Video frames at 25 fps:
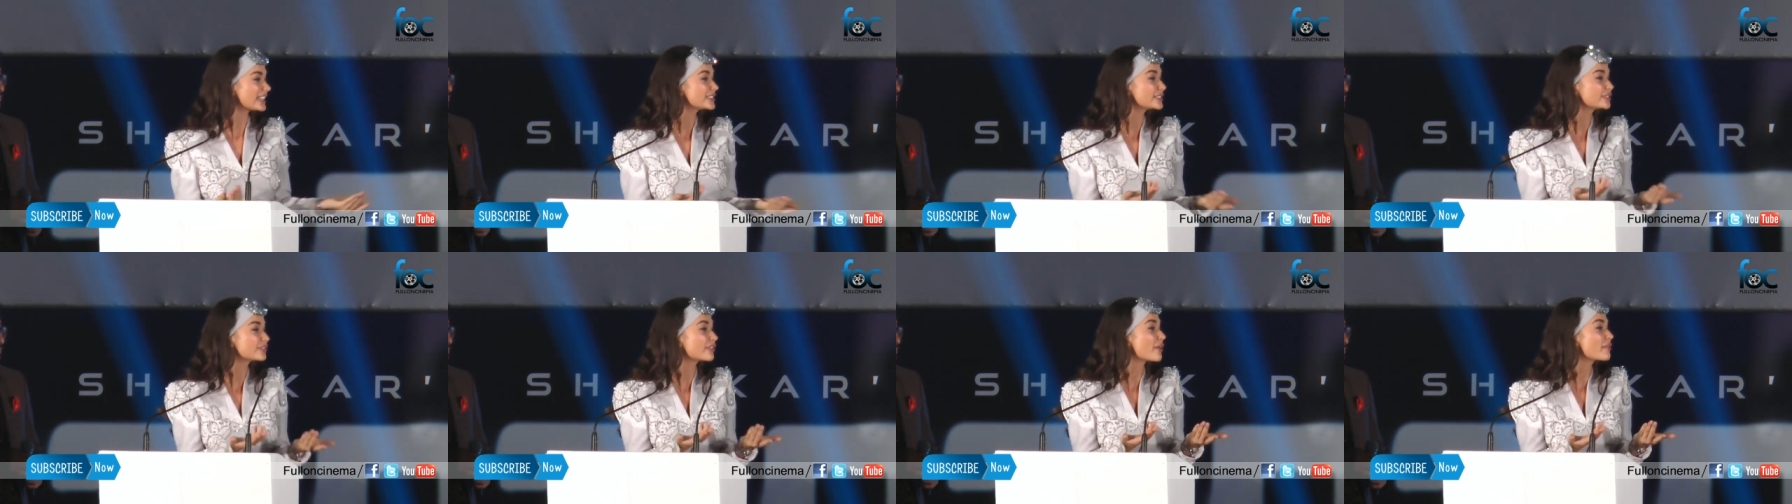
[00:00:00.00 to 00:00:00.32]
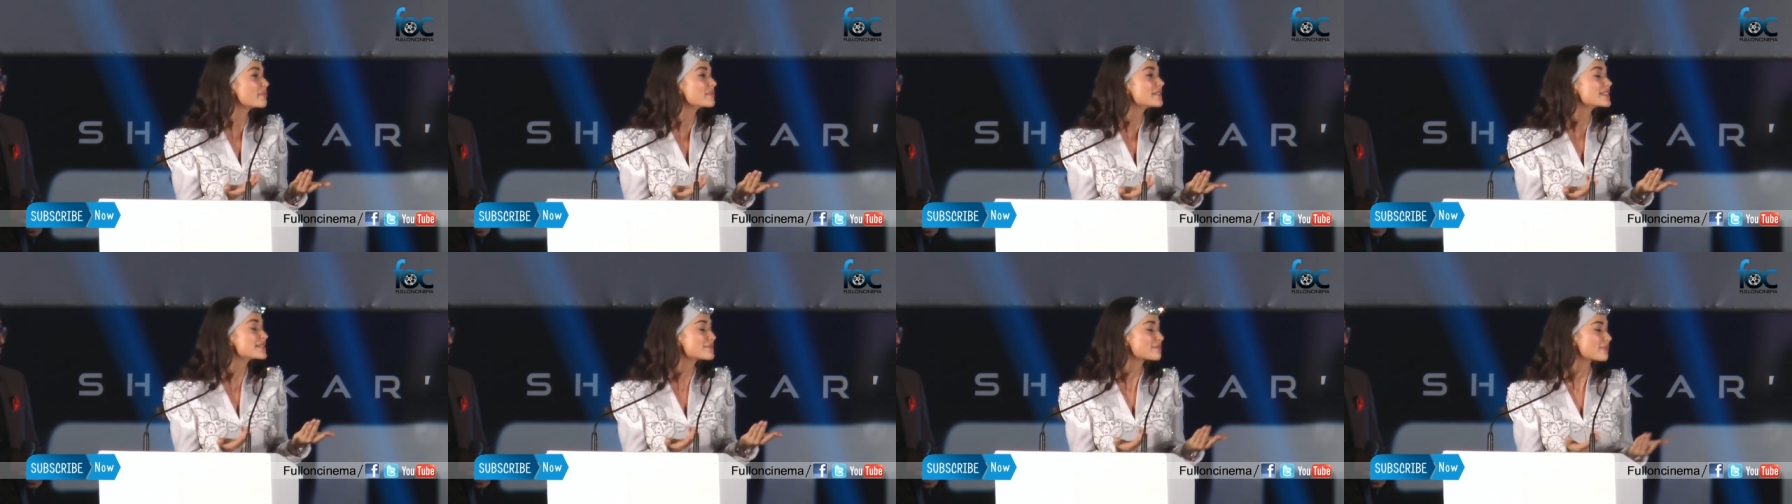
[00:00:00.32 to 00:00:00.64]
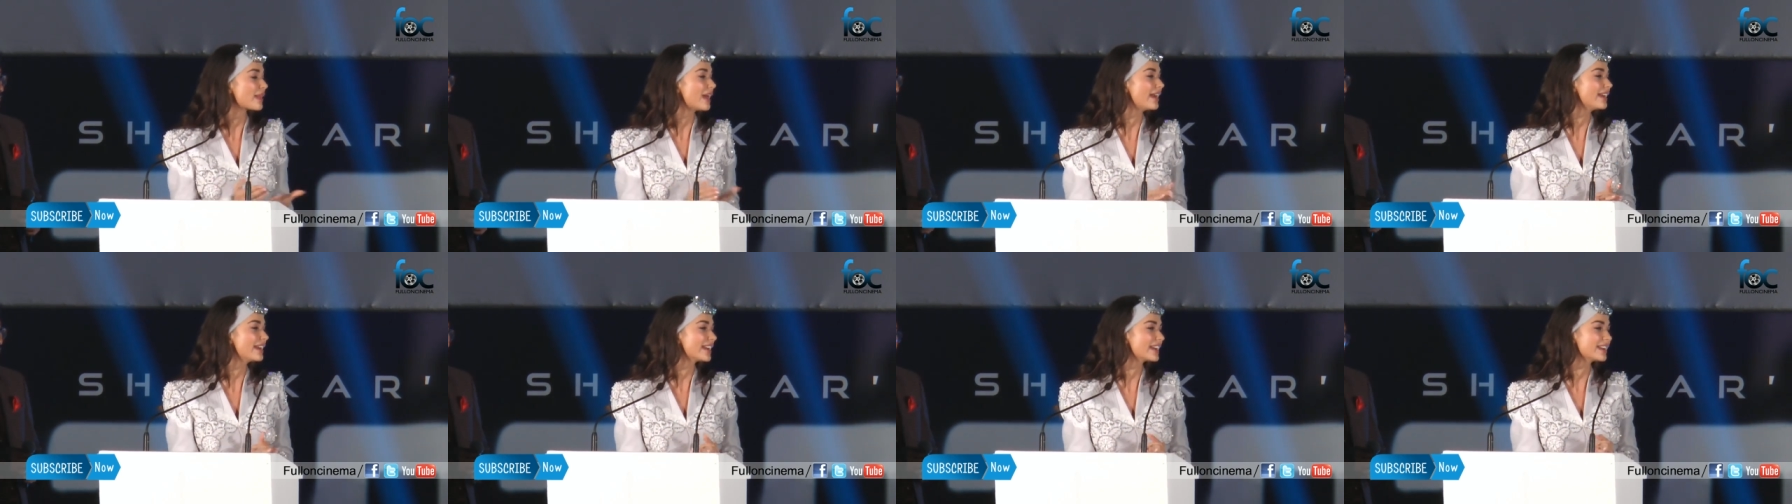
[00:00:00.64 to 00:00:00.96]
it's from this
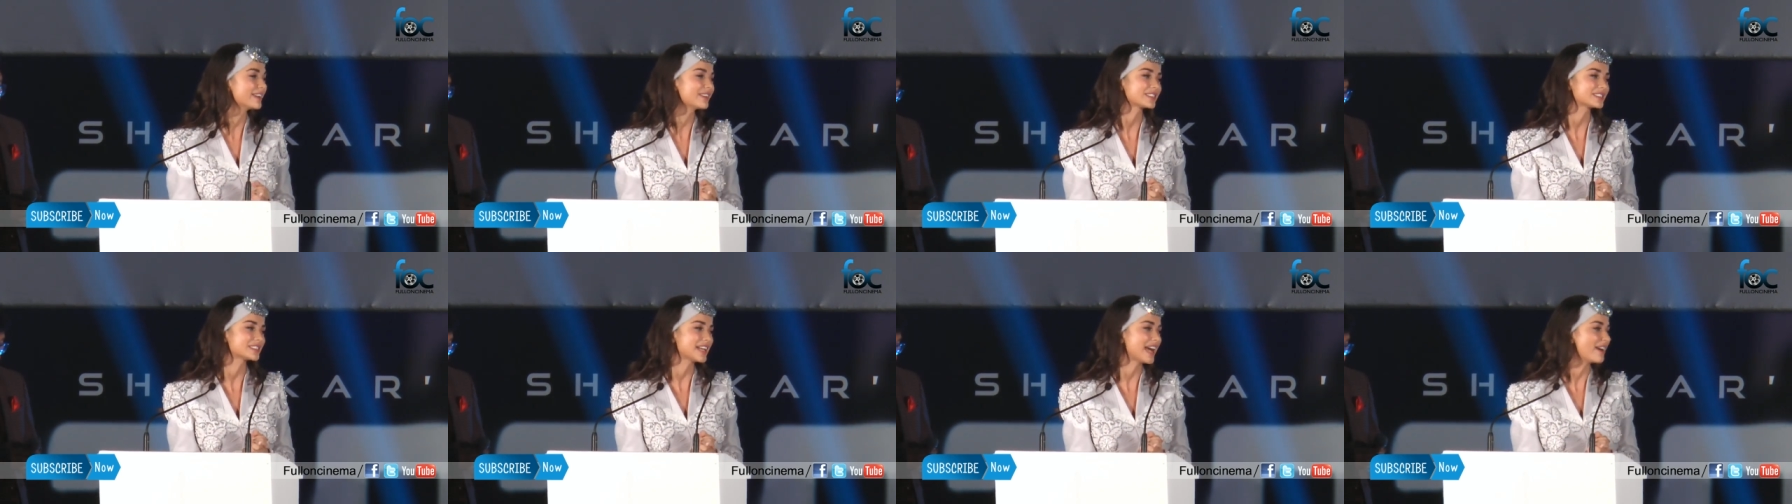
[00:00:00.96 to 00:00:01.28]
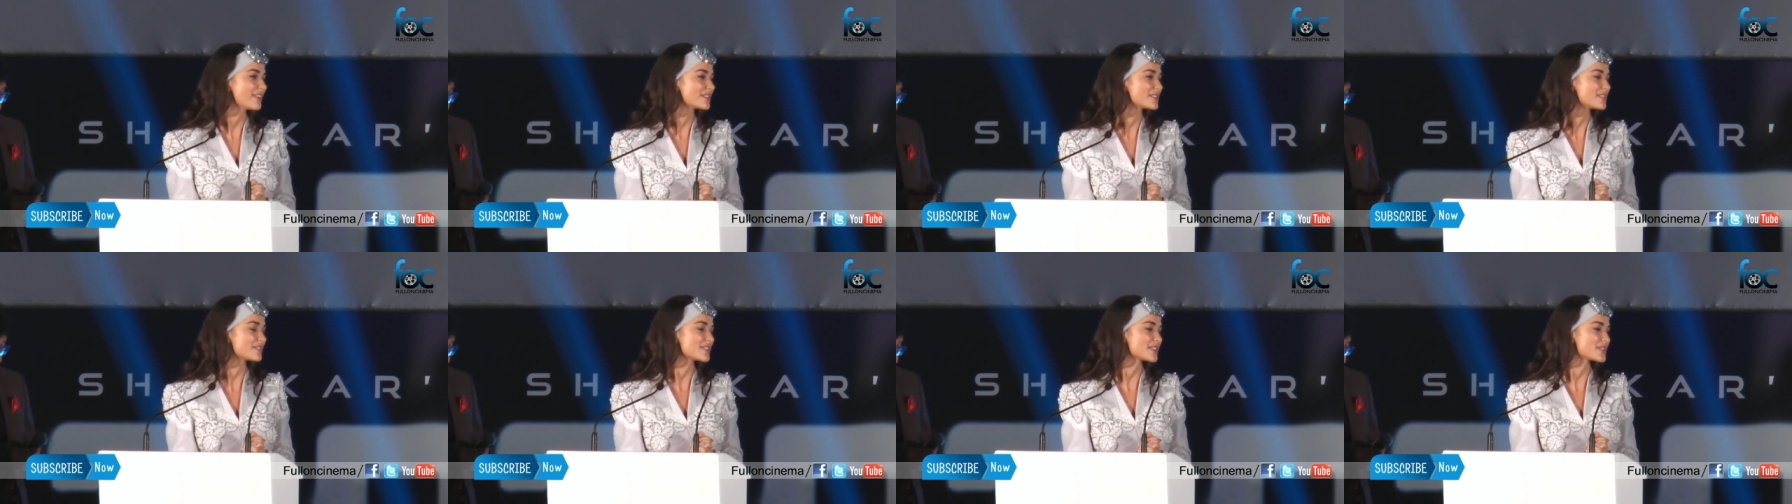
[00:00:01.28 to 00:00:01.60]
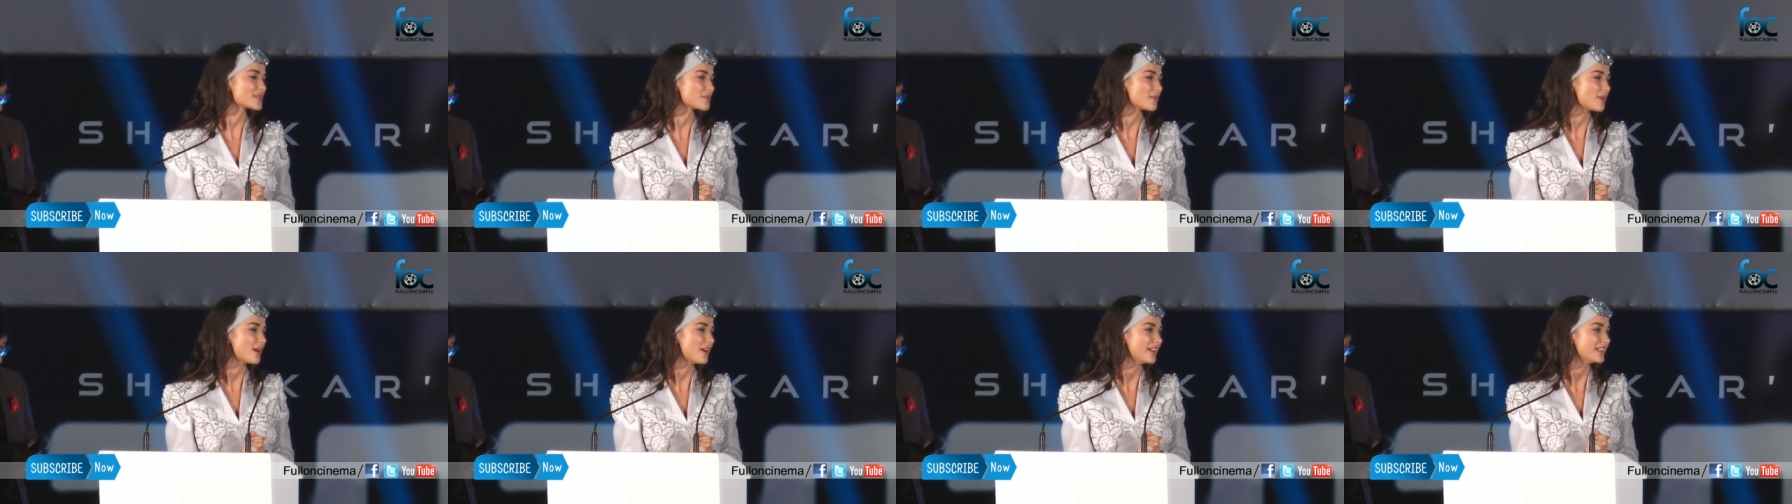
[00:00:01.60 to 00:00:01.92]
planet, it looks out of
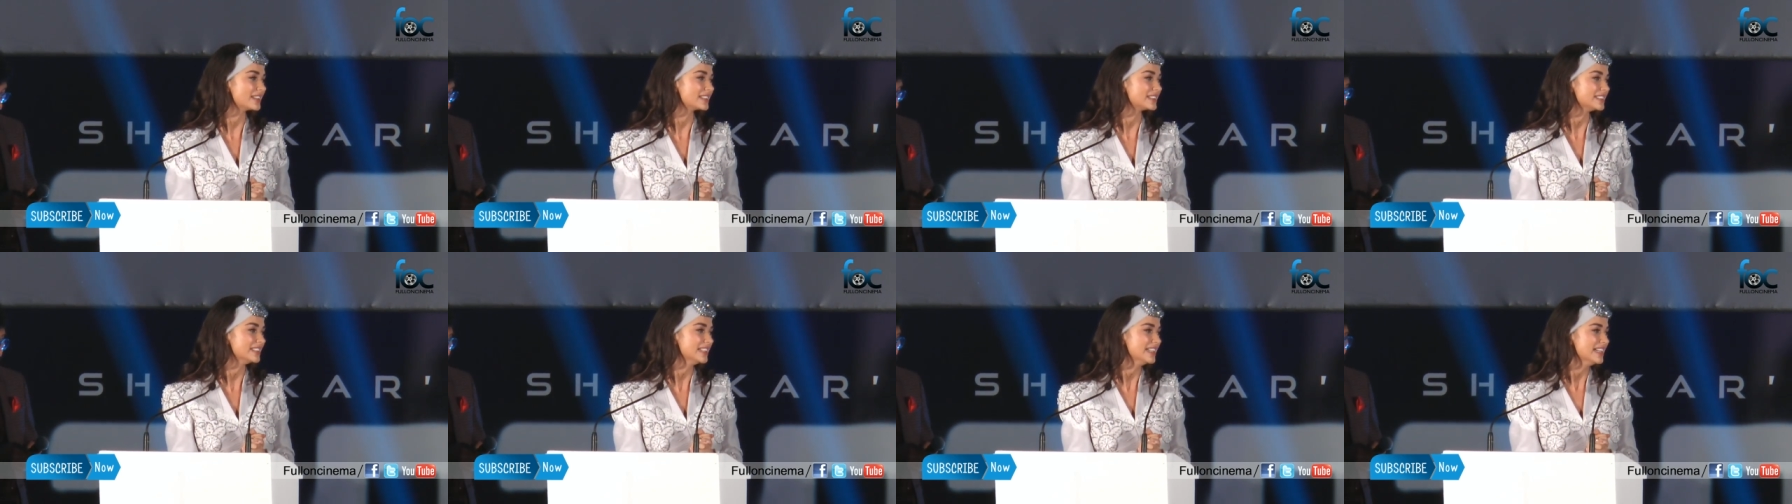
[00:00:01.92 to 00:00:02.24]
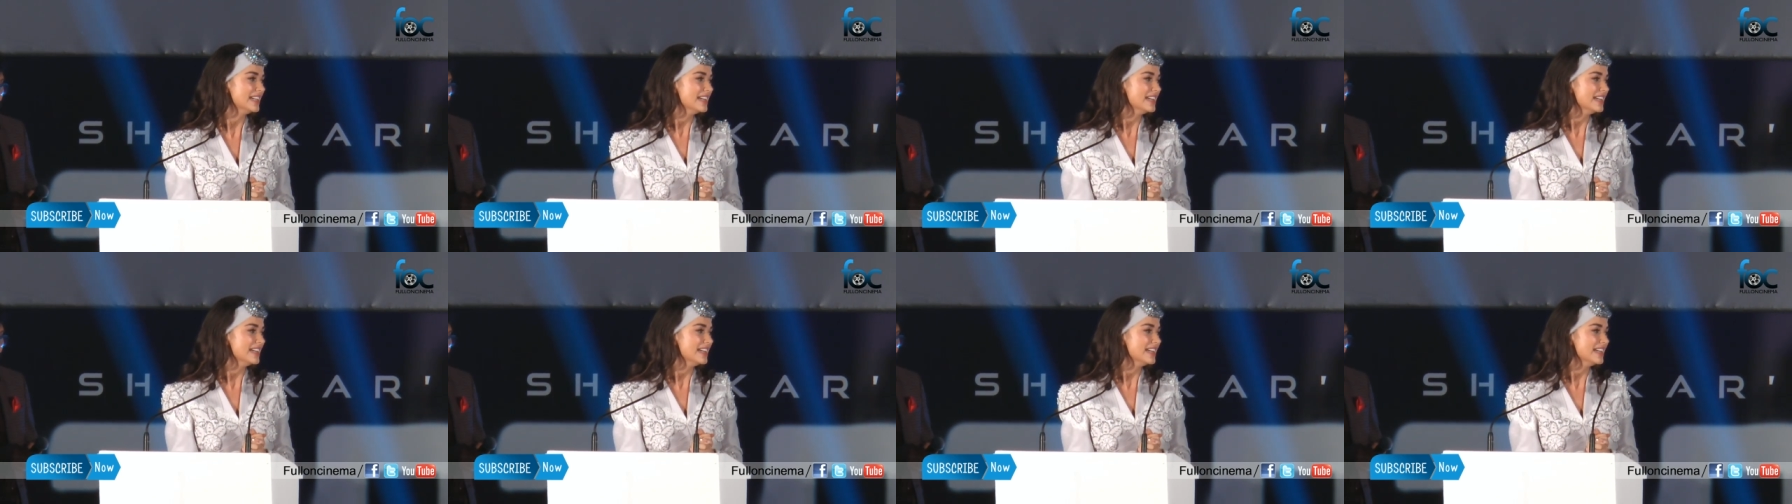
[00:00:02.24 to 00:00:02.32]
this world.